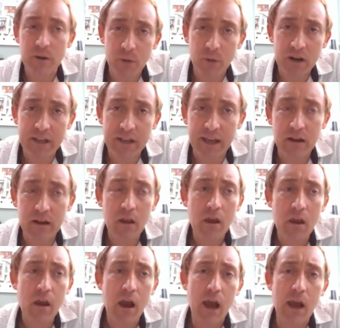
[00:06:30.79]
a market,
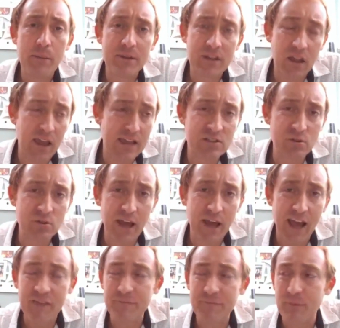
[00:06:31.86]
but the last
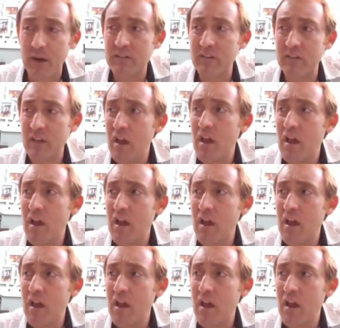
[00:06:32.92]
2.5 months,